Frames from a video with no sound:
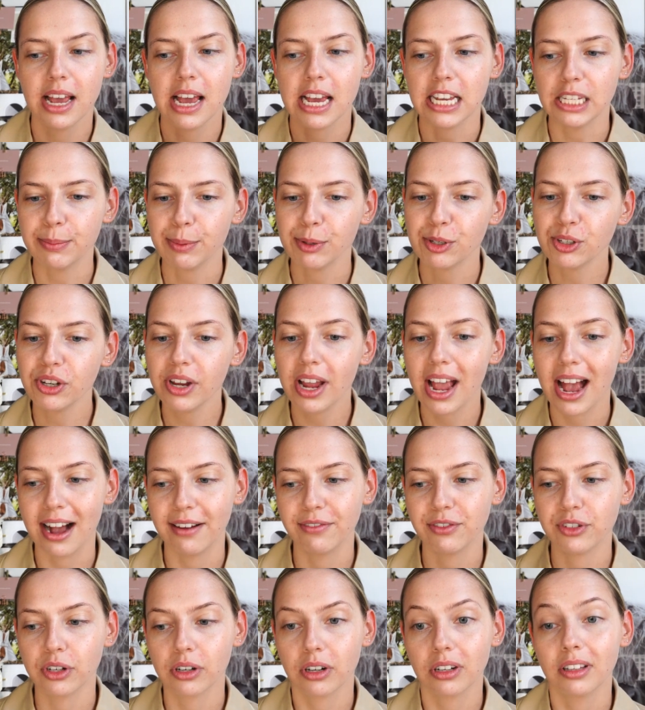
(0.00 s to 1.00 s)
especially
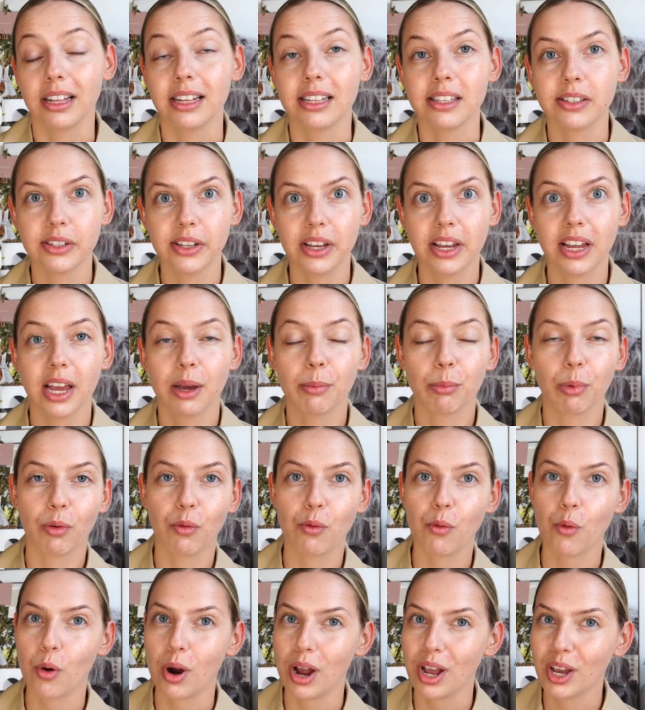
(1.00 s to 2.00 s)
after cleansing and
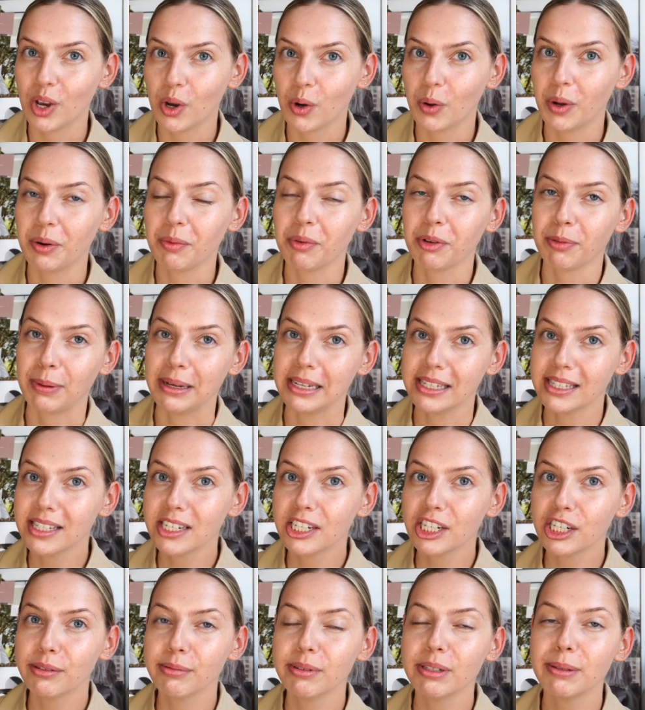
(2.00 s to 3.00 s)
before I go in with my
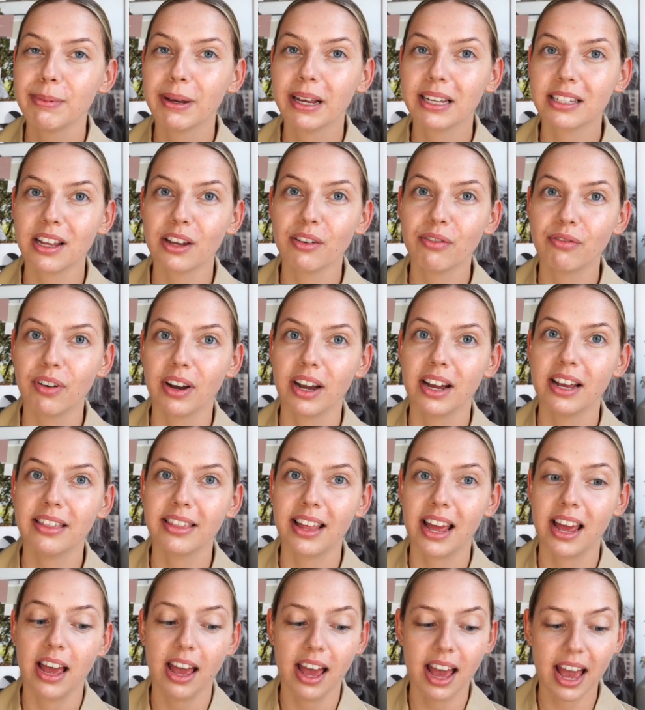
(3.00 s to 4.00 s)
serums, because I find
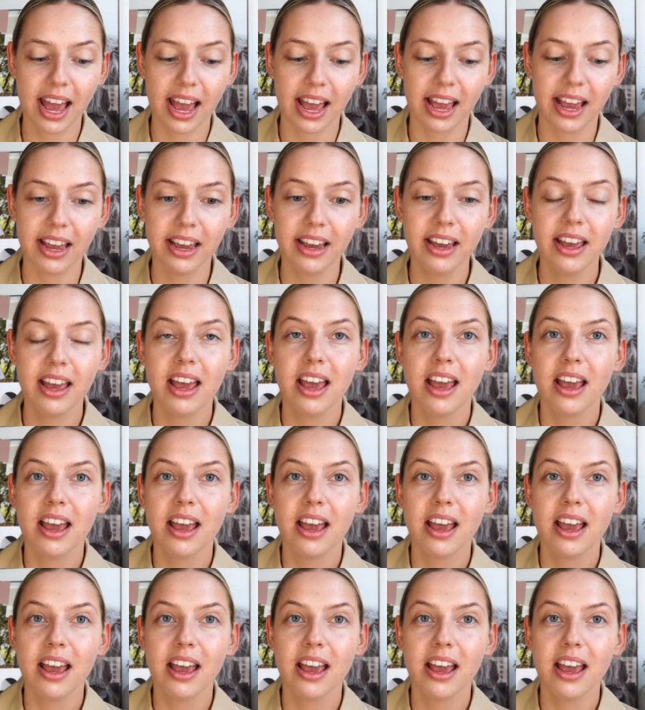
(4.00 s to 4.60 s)
that A,